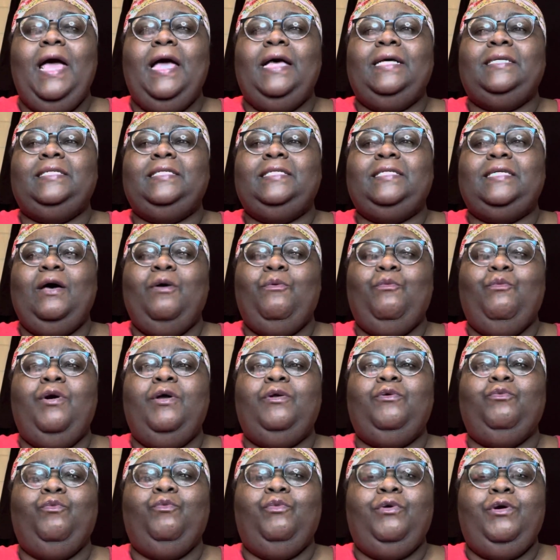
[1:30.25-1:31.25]
and
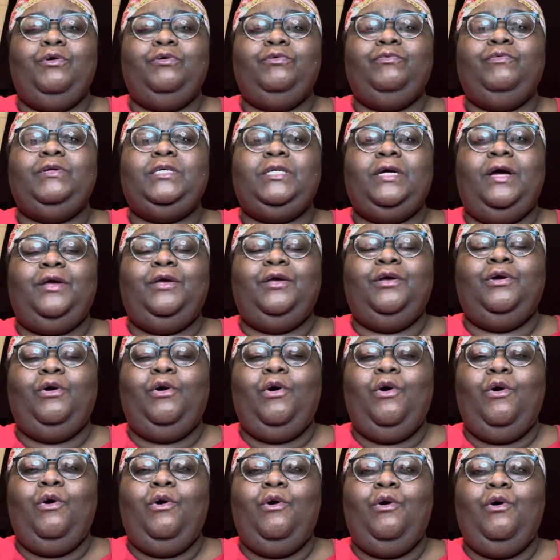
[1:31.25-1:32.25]
someone will return your
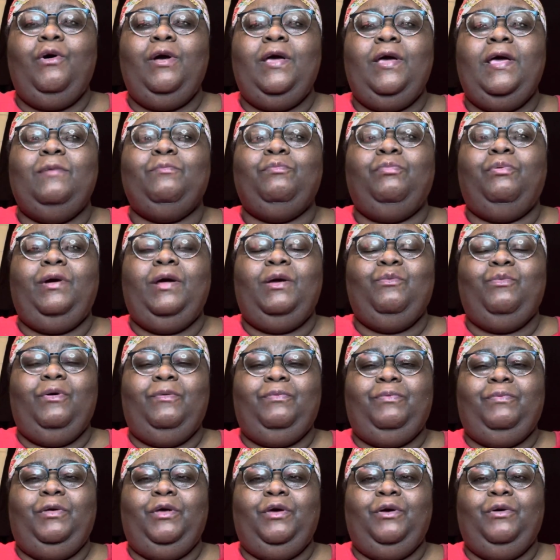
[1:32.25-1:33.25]
call and pray
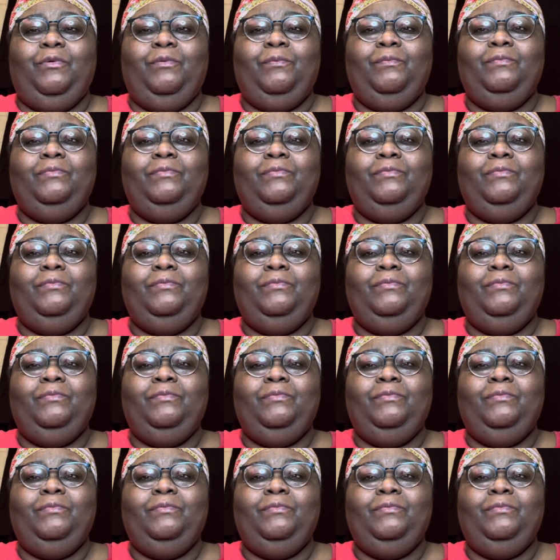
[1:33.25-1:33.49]
with you.